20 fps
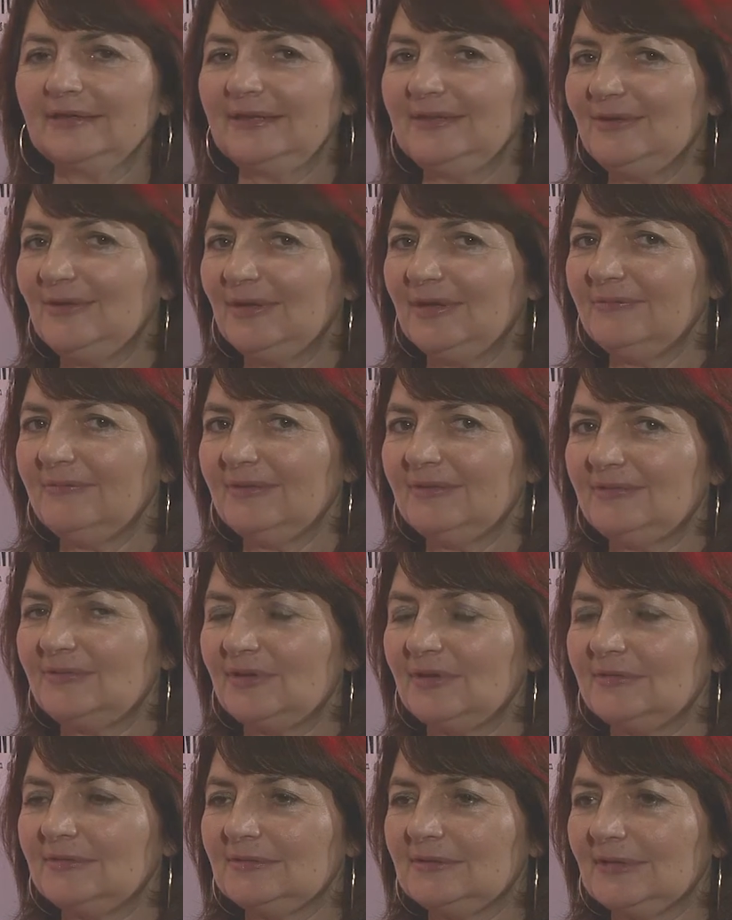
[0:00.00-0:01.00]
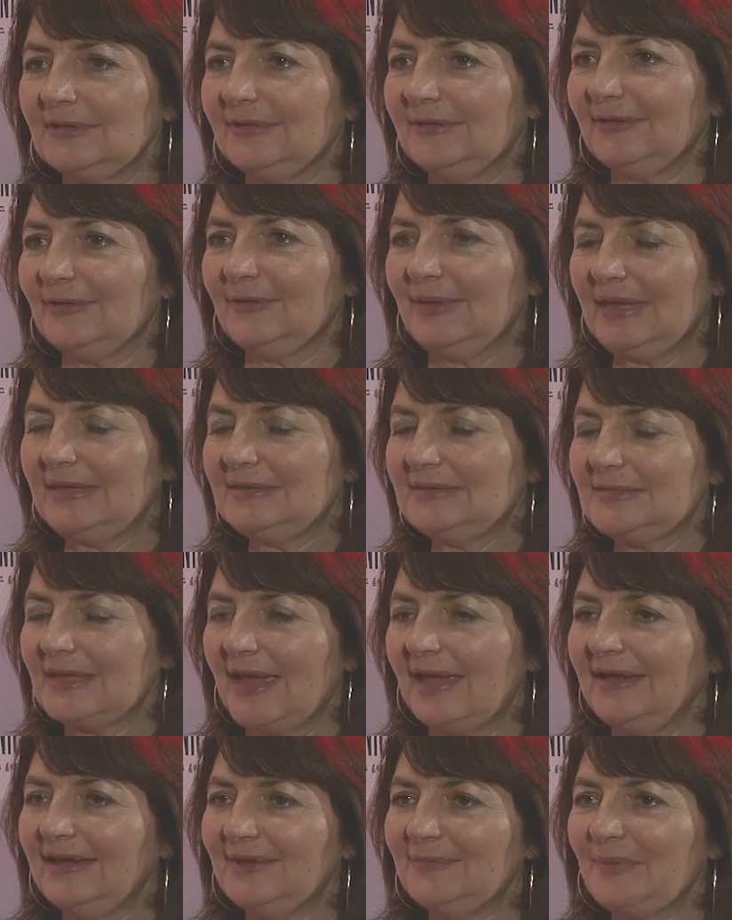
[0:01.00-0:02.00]
Can you give us just a little
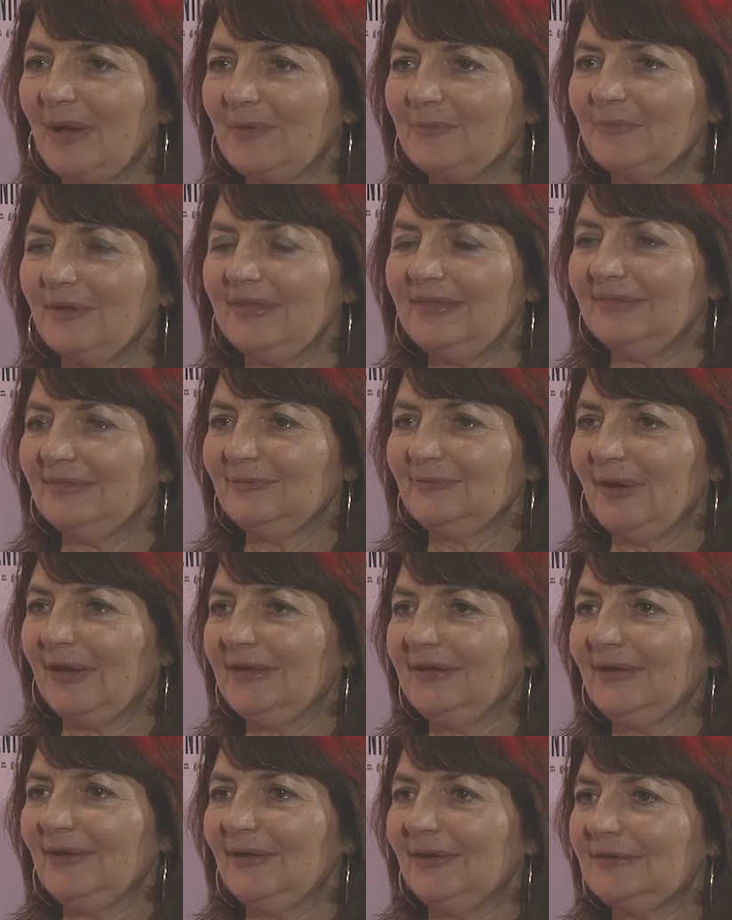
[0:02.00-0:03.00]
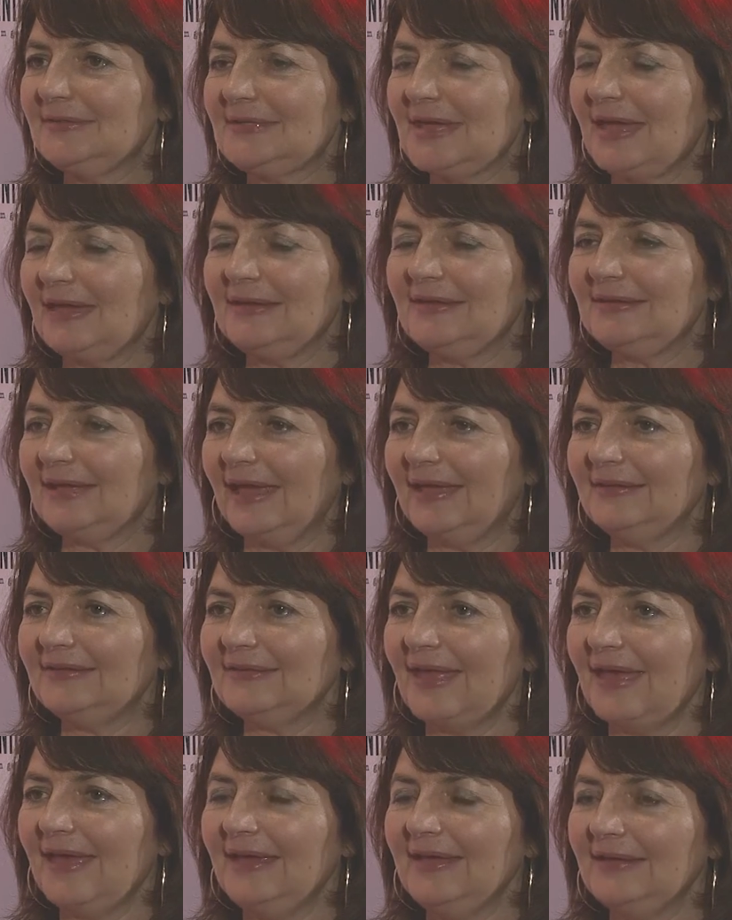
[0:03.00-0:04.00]
insight about what your day-to-day is
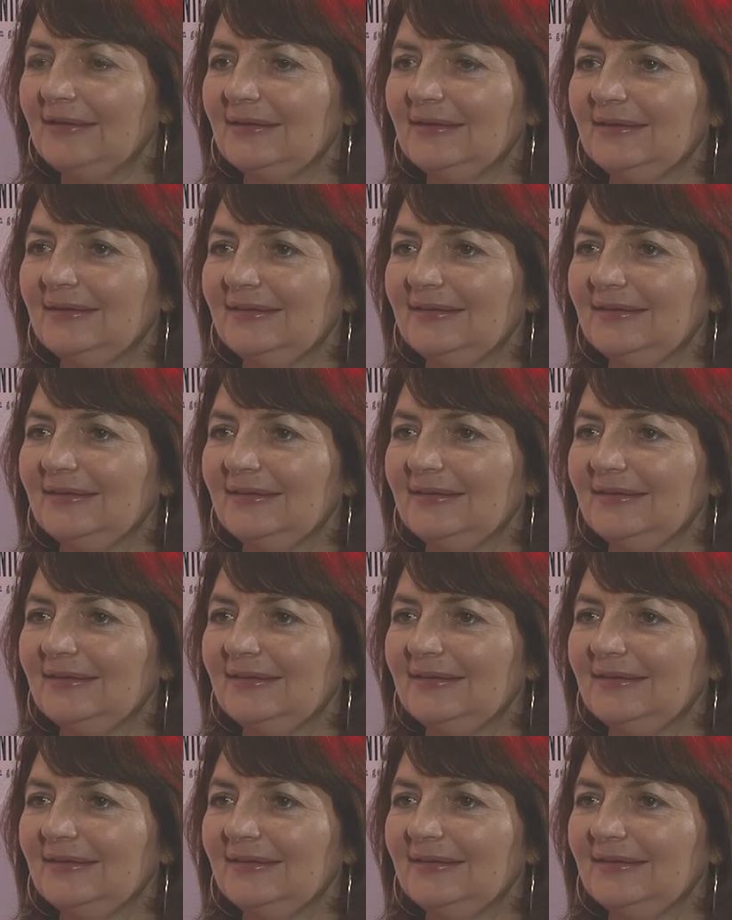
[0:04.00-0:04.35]
like?